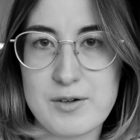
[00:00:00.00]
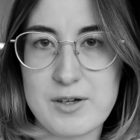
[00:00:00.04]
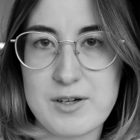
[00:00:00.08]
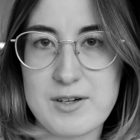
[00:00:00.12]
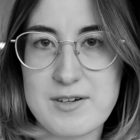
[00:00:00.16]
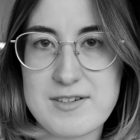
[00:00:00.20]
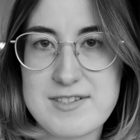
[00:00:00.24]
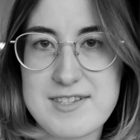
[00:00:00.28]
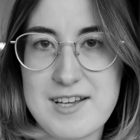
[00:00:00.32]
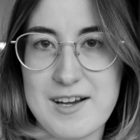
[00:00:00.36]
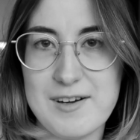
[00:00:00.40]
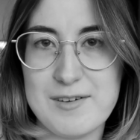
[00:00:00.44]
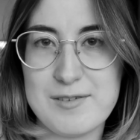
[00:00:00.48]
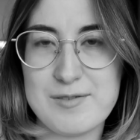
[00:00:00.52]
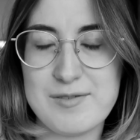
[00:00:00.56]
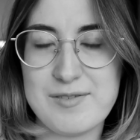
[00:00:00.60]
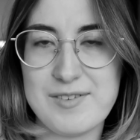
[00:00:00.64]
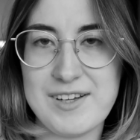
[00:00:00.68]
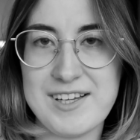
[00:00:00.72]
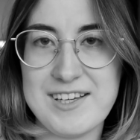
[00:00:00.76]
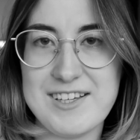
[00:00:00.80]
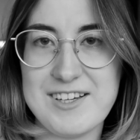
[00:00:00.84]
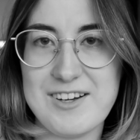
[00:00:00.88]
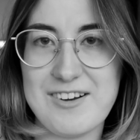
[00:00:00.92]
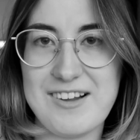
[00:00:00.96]
for yourself
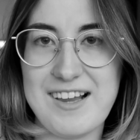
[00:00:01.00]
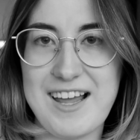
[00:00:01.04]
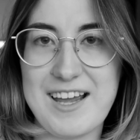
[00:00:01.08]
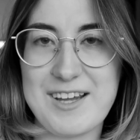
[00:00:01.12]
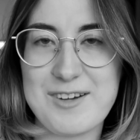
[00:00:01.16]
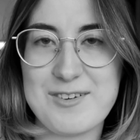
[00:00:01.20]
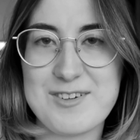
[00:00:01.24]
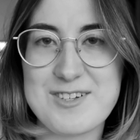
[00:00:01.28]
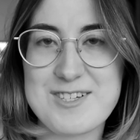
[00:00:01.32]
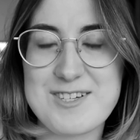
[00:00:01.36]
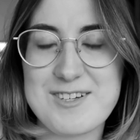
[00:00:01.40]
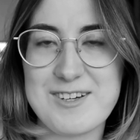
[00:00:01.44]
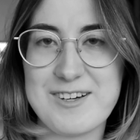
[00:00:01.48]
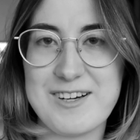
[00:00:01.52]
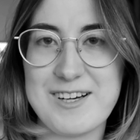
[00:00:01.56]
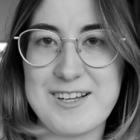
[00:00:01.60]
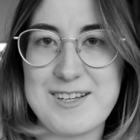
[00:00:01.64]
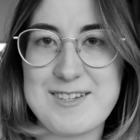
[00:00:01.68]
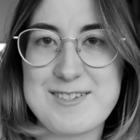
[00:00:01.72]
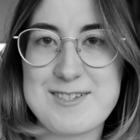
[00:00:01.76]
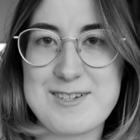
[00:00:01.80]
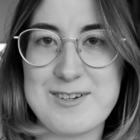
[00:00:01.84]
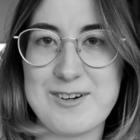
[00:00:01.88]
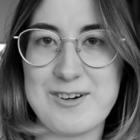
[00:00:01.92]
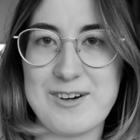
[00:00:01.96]
in your language
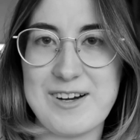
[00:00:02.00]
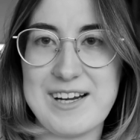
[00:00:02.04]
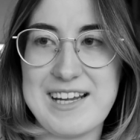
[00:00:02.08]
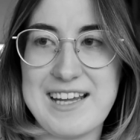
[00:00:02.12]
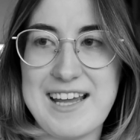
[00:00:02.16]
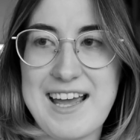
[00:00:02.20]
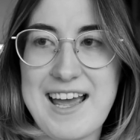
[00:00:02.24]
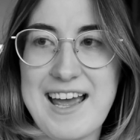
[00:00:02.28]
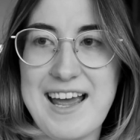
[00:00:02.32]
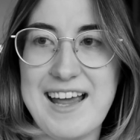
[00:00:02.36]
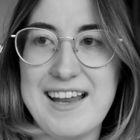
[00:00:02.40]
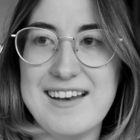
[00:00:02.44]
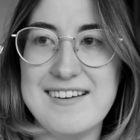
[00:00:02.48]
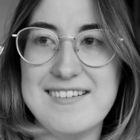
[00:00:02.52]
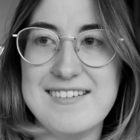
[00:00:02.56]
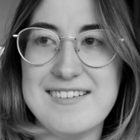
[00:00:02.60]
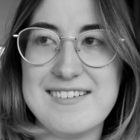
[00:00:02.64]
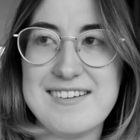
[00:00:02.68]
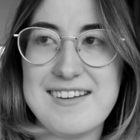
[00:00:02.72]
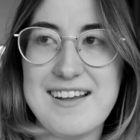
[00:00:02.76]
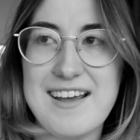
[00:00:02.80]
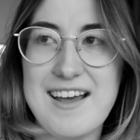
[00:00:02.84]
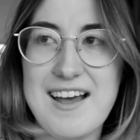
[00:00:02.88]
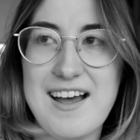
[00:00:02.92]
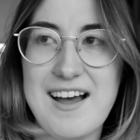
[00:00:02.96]
learning story
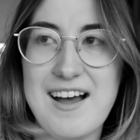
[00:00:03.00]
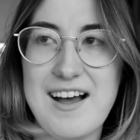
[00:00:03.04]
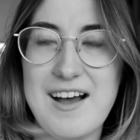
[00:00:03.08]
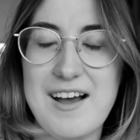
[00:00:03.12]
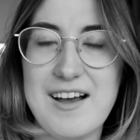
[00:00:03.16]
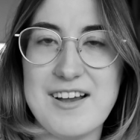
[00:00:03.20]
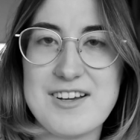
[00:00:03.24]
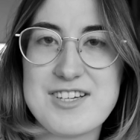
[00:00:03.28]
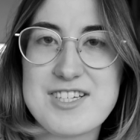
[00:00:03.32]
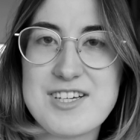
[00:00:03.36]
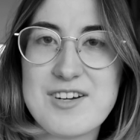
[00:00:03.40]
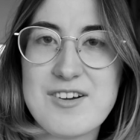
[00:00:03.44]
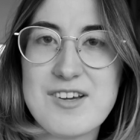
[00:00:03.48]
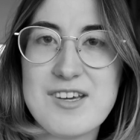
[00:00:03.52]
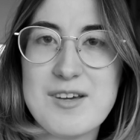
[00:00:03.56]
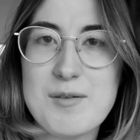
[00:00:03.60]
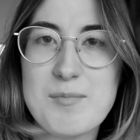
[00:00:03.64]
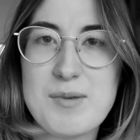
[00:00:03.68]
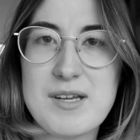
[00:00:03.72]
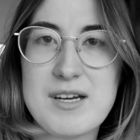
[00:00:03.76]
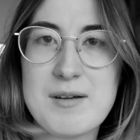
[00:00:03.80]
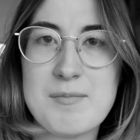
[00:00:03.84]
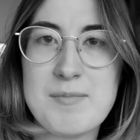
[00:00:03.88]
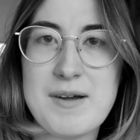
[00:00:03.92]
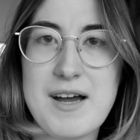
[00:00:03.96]
and sharing a
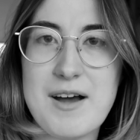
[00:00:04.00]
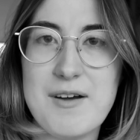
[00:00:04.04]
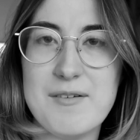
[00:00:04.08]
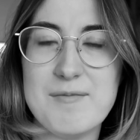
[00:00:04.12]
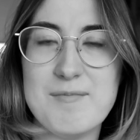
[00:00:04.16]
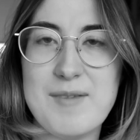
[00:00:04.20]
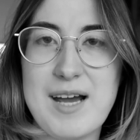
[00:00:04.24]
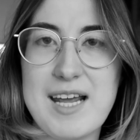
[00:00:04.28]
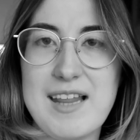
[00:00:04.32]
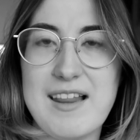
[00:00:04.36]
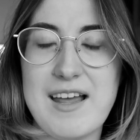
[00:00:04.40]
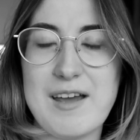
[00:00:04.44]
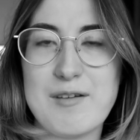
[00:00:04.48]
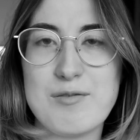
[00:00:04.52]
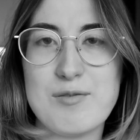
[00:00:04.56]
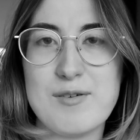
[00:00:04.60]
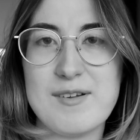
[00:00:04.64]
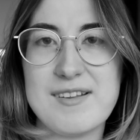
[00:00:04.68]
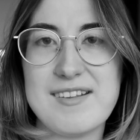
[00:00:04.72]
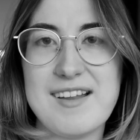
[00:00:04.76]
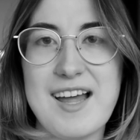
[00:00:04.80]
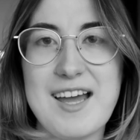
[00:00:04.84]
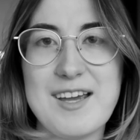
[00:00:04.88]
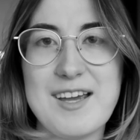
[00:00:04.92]
bit about my life with